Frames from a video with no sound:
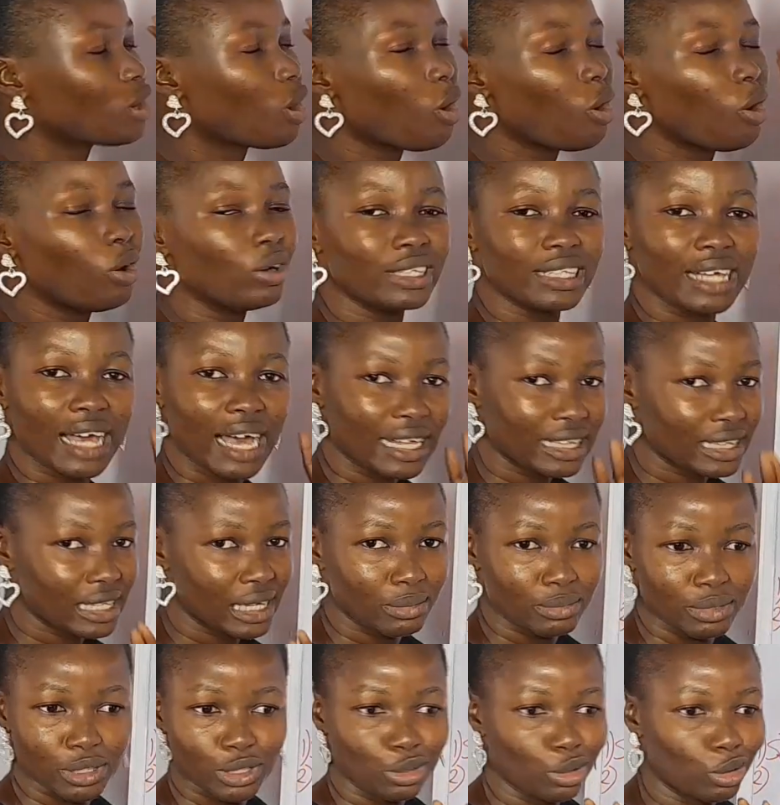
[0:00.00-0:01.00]
all the
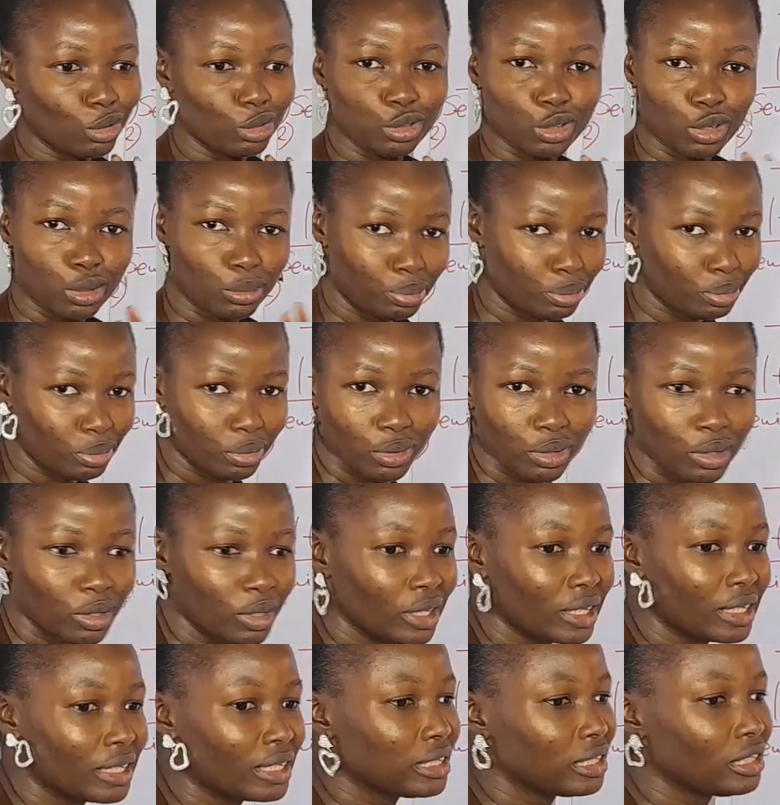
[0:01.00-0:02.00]
items in your shop.
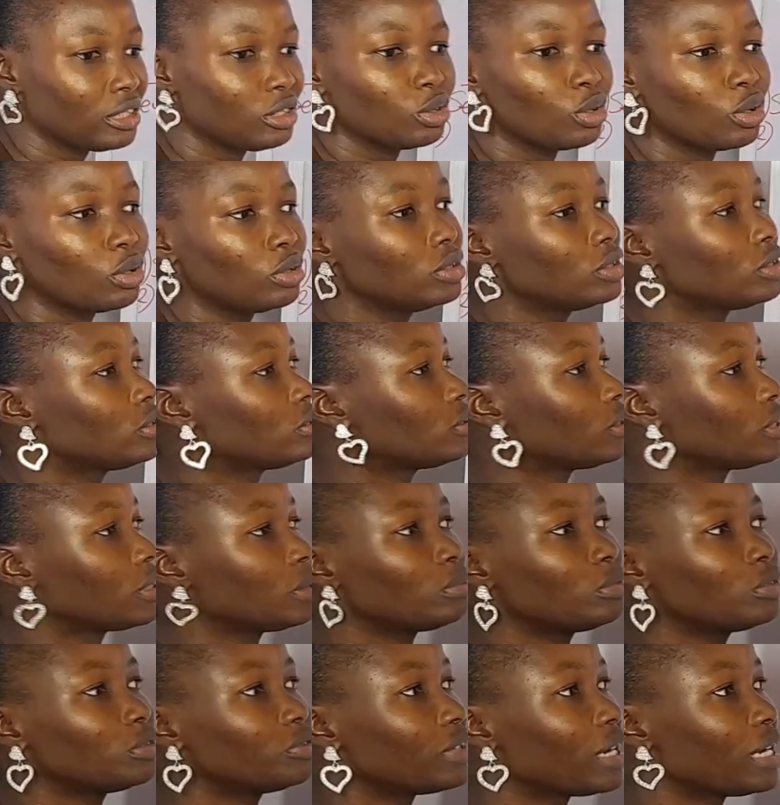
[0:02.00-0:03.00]
Don't
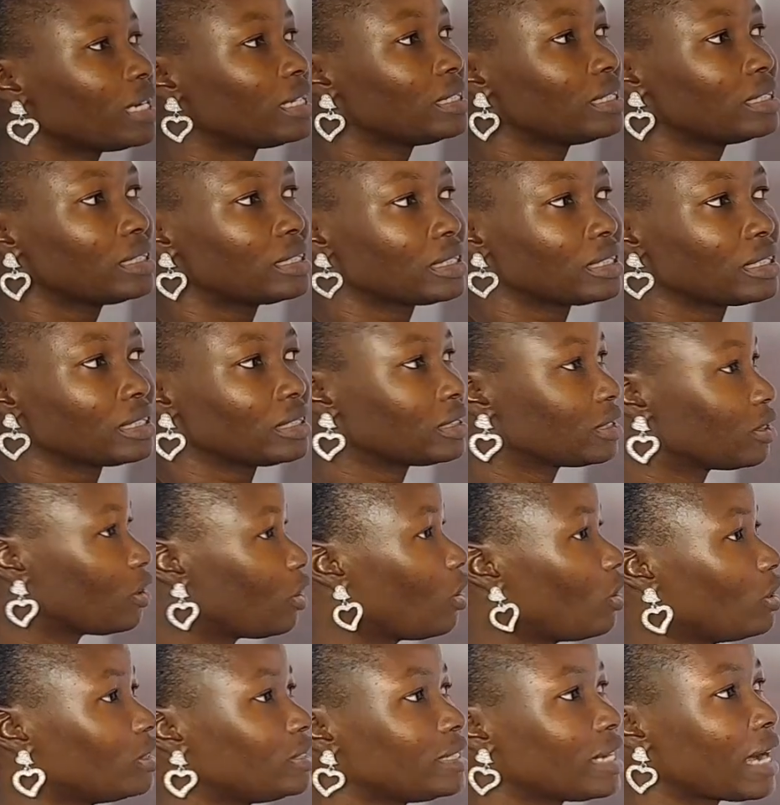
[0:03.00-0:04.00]
remove anything.
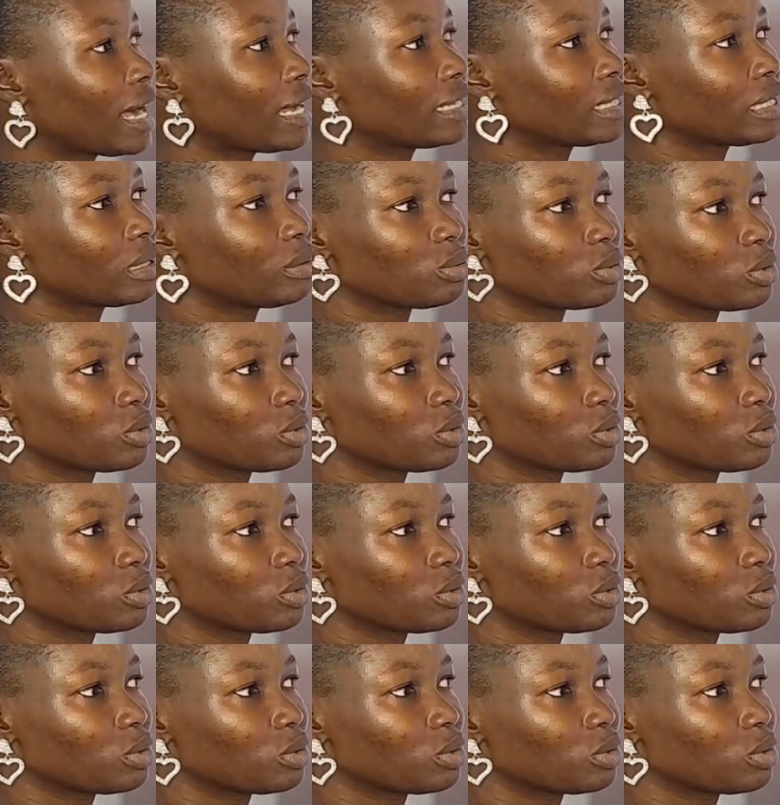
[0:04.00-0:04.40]
All the items